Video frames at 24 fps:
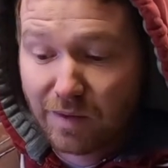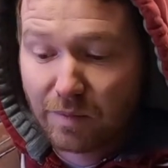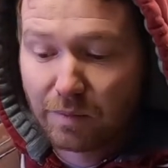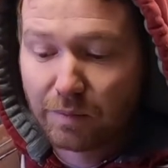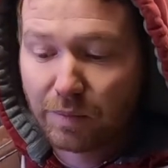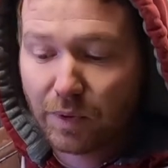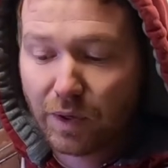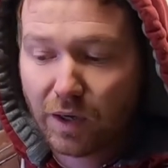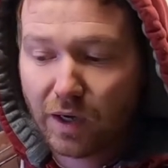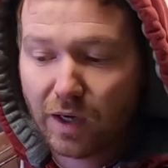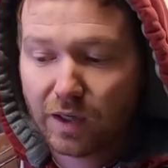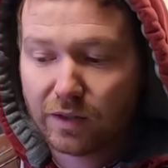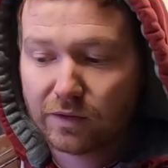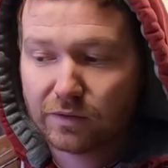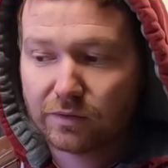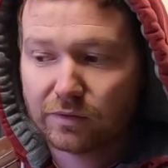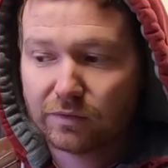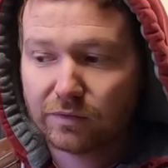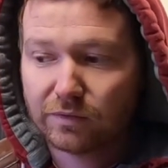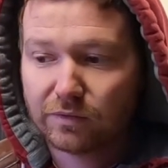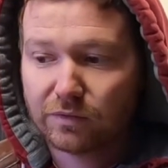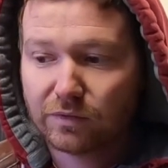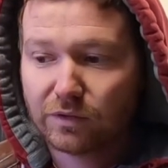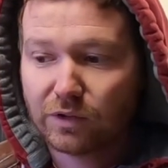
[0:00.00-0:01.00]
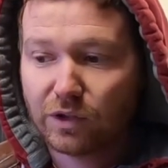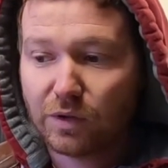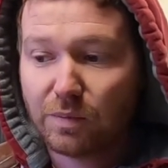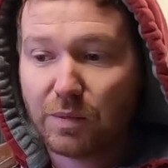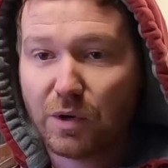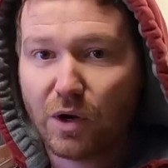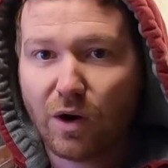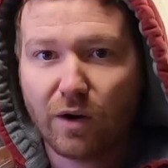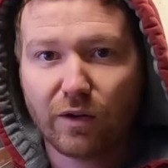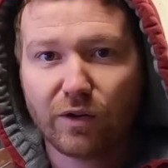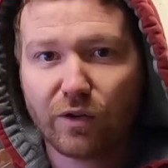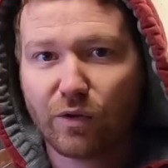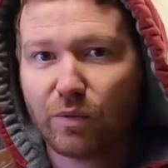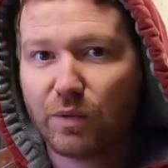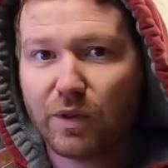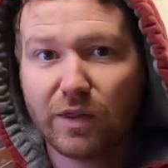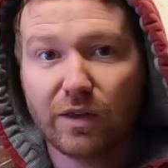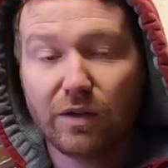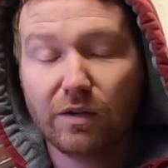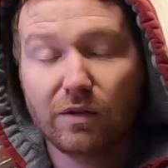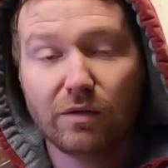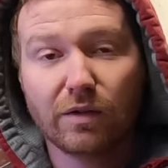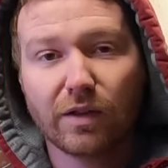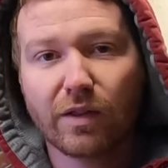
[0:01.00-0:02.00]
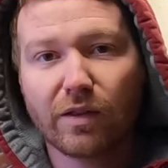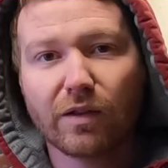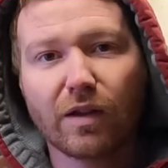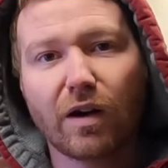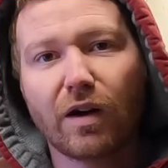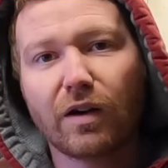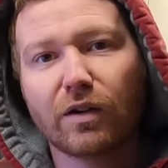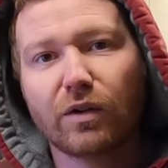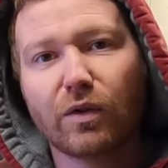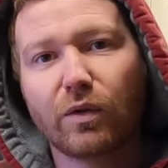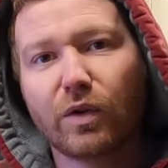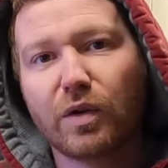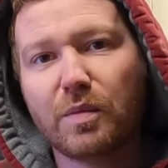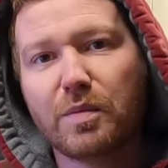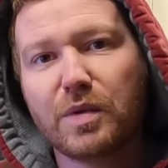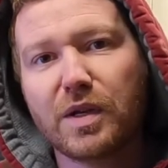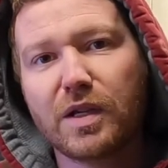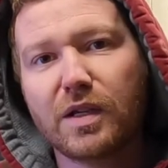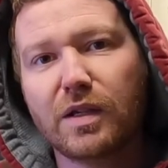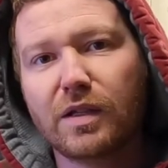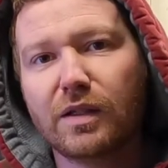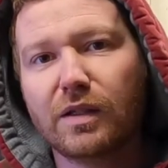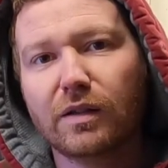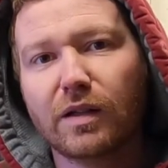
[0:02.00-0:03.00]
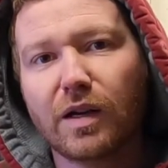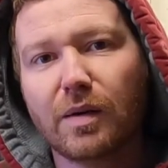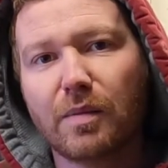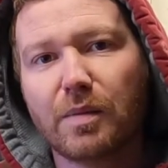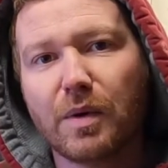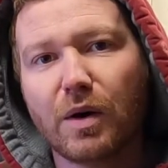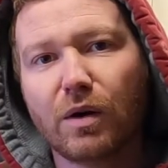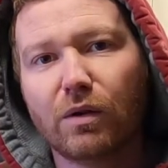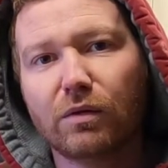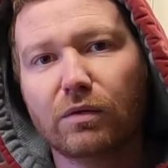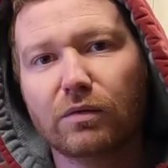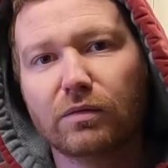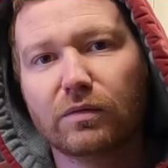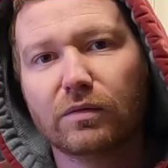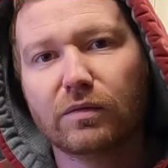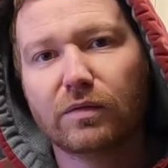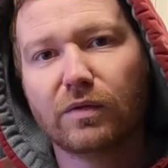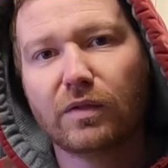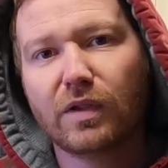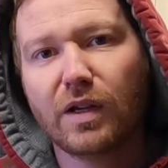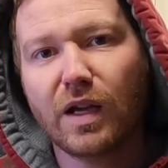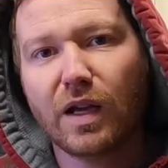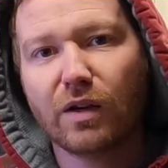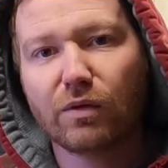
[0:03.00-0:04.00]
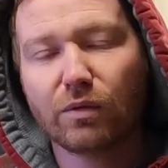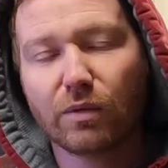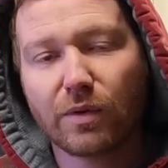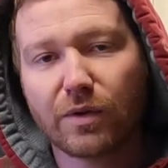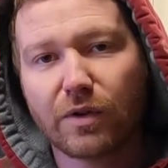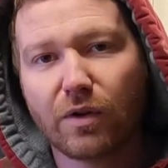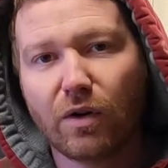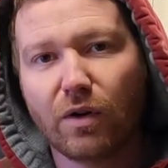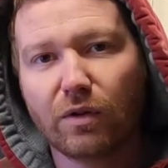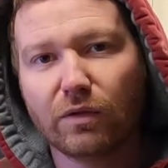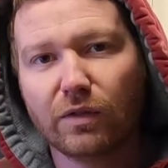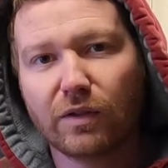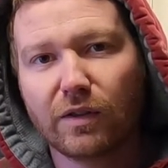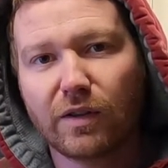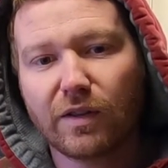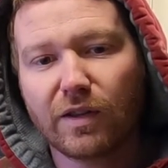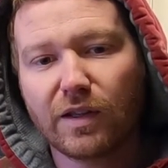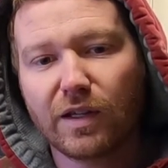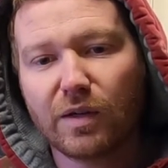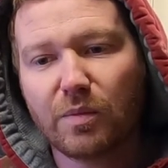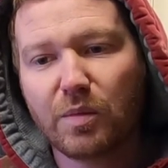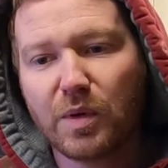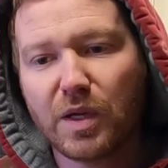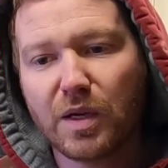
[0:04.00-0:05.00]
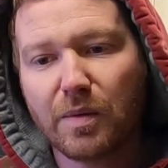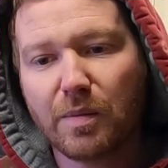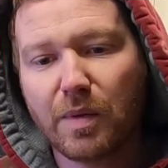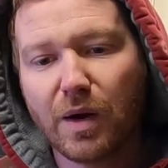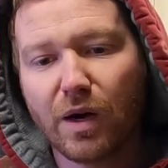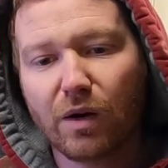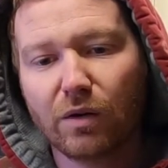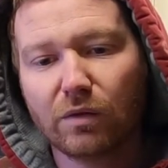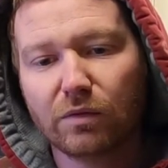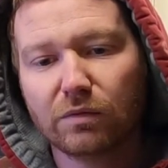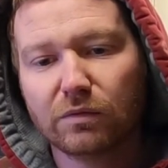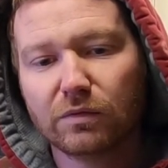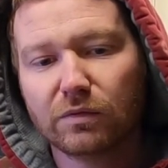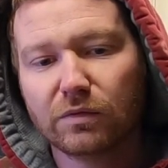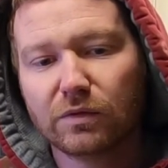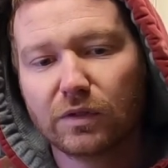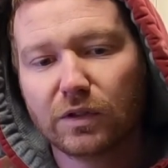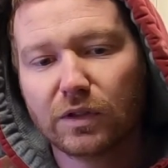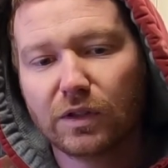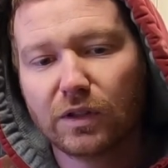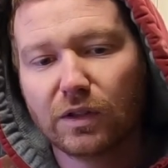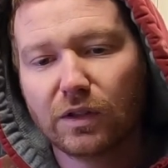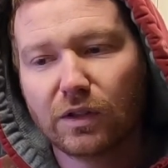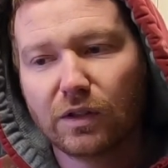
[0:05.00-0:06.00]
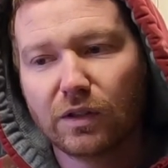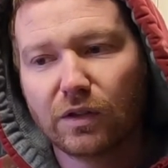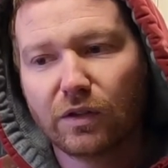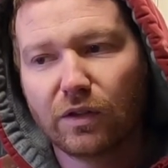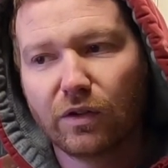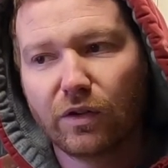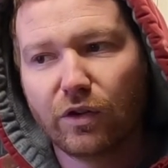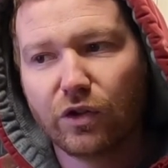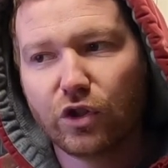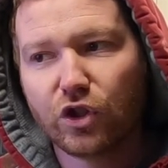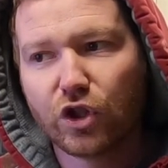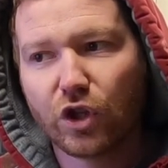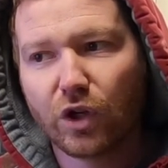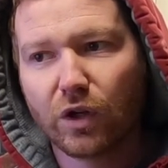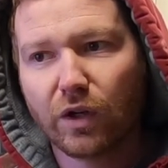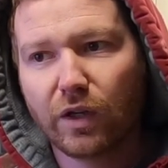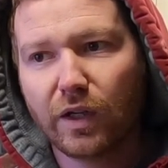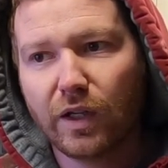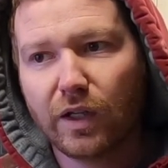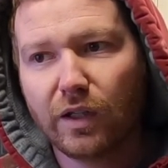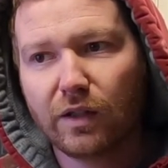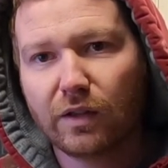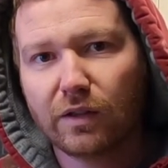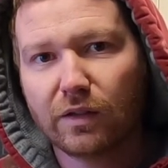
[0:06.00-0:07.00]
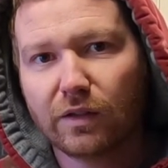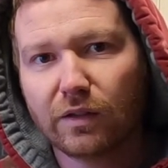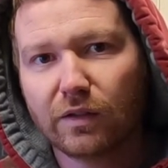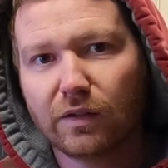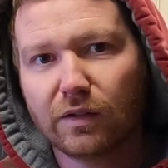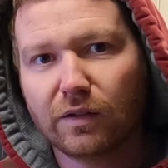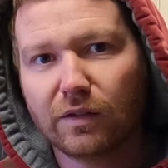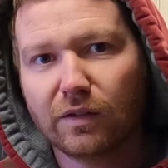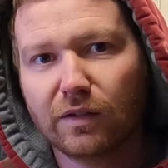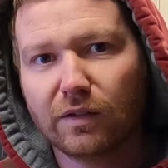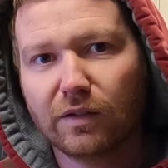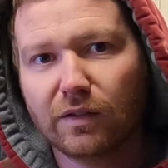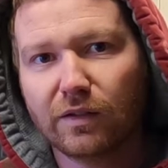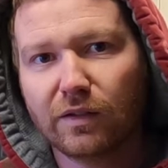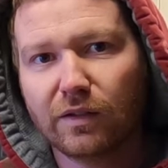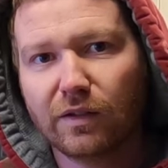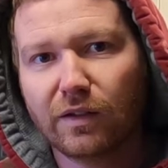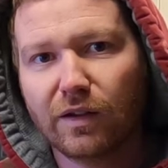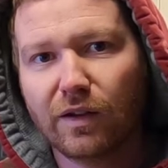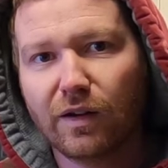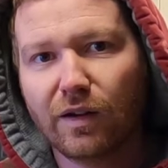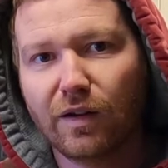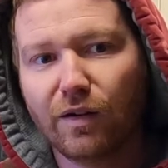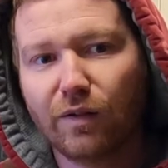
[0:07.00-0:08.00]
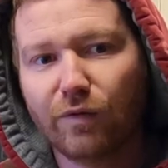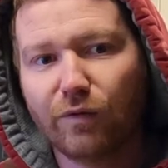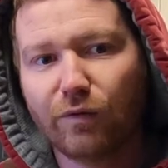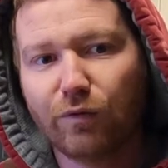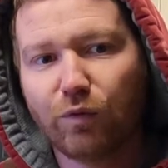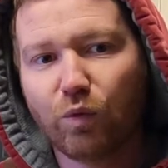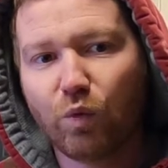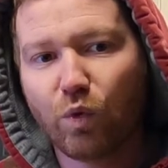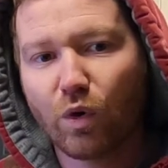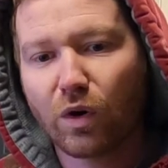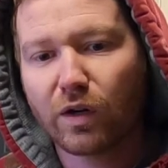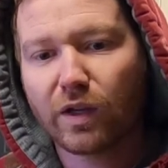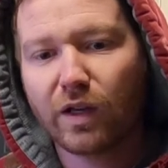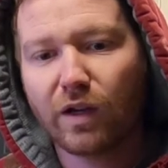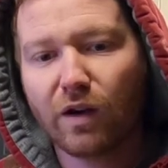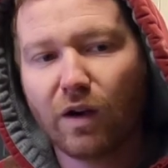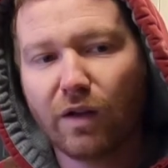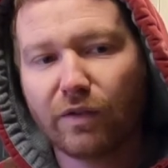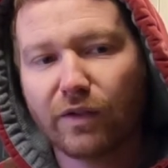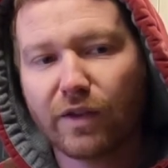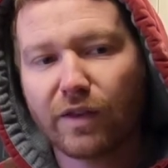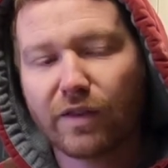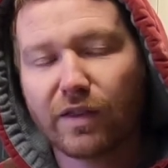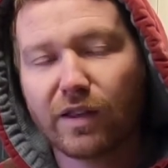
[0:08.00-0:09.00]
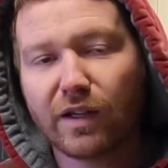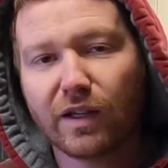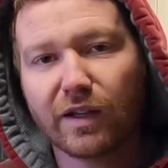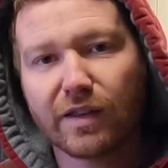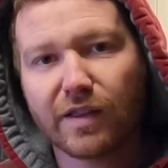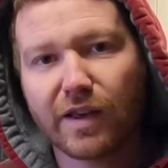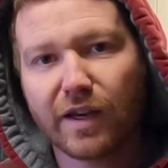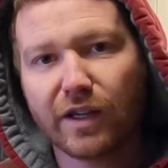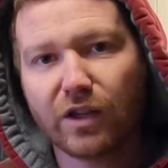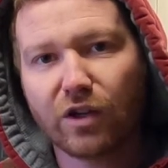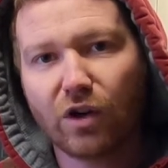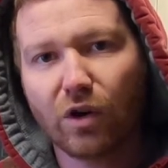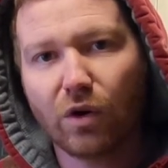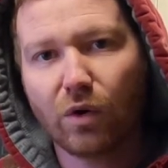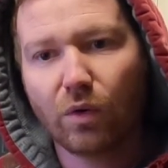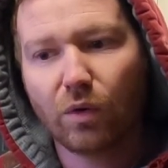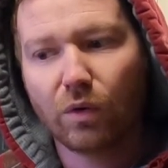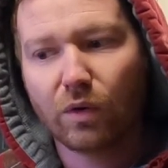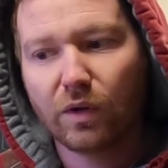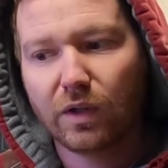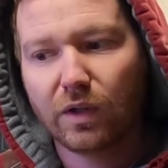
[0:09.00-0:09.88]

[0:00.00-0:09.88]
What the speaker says: But to be honest with you, it's not going to be about the end result. It's going to be about the journey of working on this thing as I go.